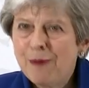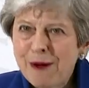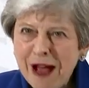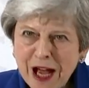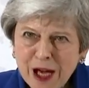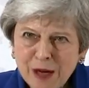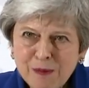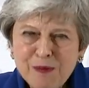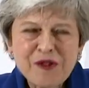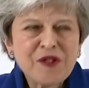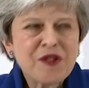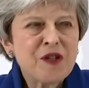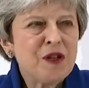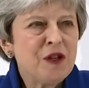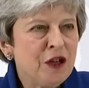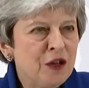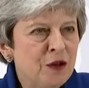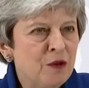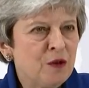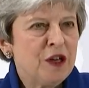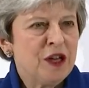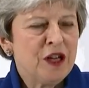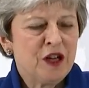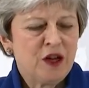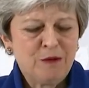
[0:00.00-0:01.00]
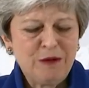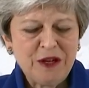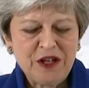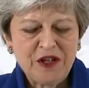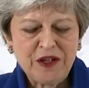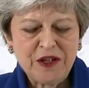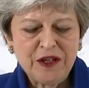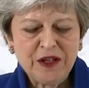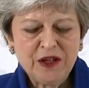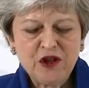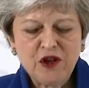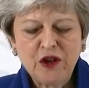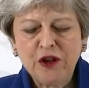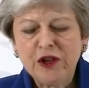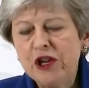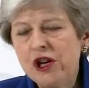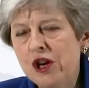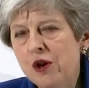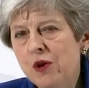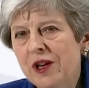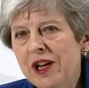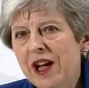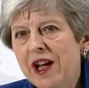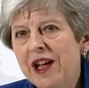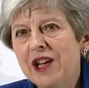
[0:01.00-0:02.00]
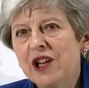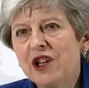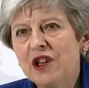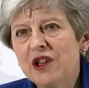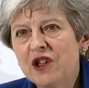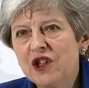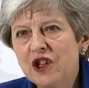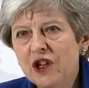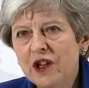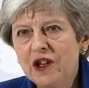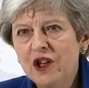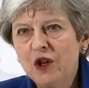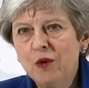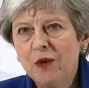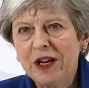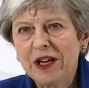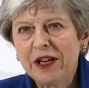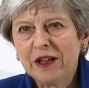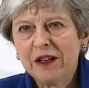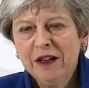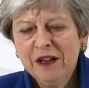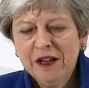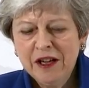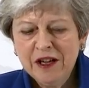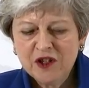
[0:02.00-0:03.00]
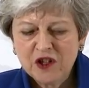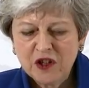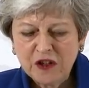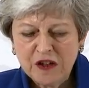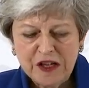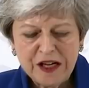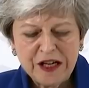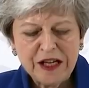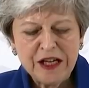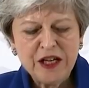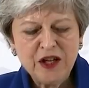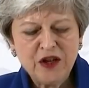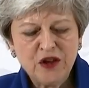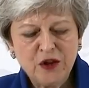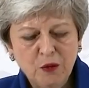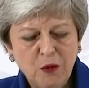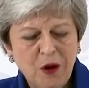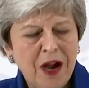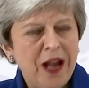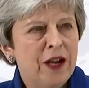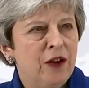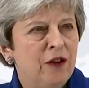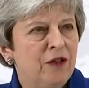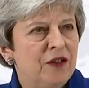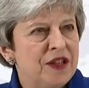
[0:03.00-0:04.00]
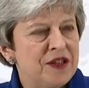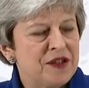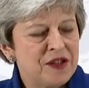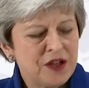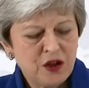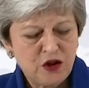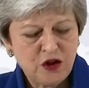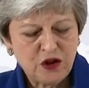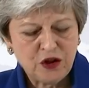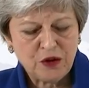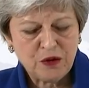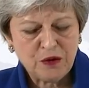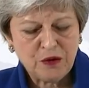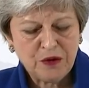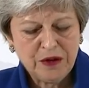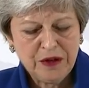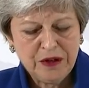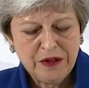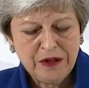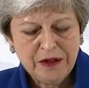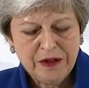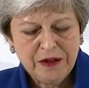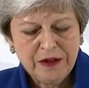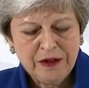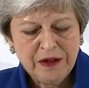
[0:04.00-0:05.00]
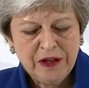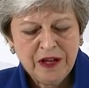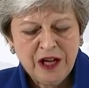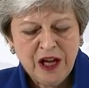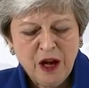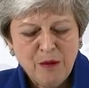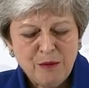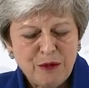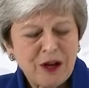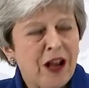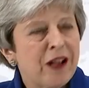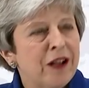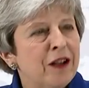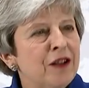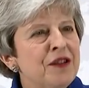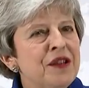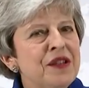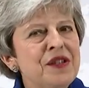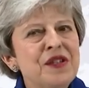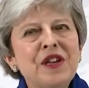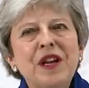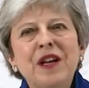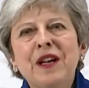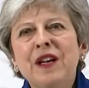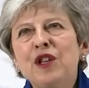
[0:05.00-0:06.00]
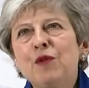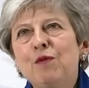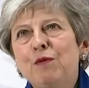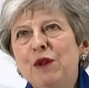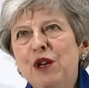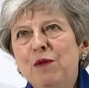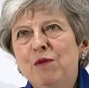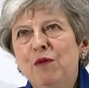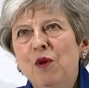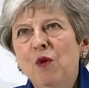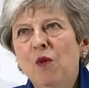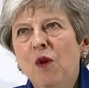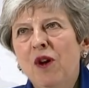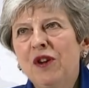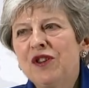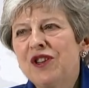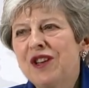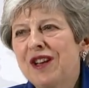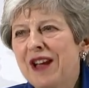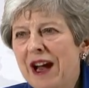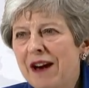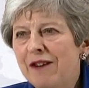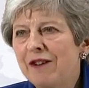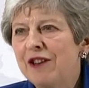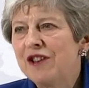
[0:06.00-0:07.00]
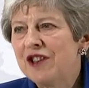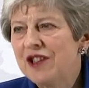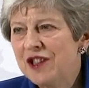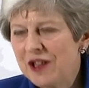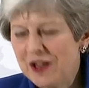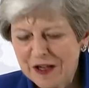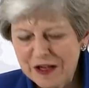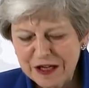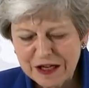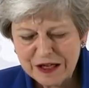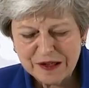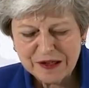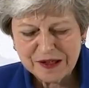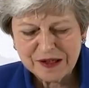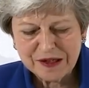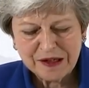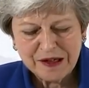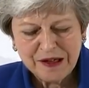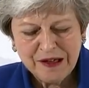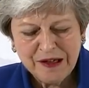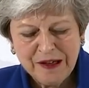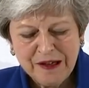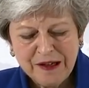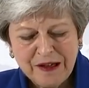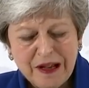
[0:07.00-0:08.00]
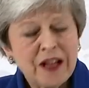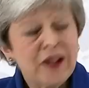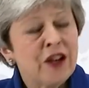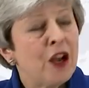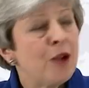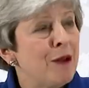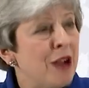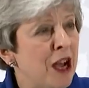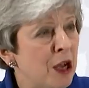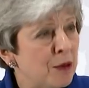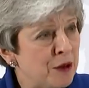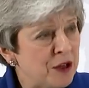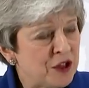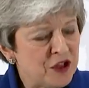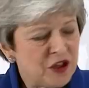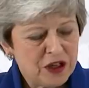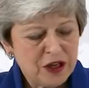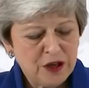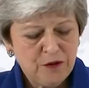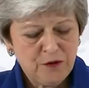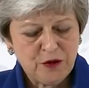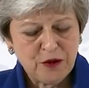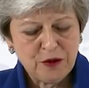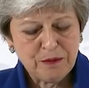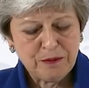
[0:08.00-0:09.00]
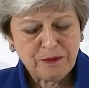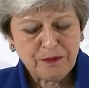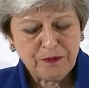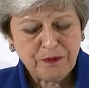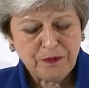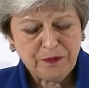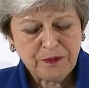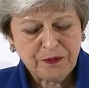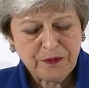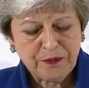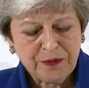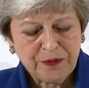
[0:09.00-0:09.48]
I'm absolutely committed to the UK continuing to lead the way on this issue, but I understand people want guarantees, and I'm happy to give them.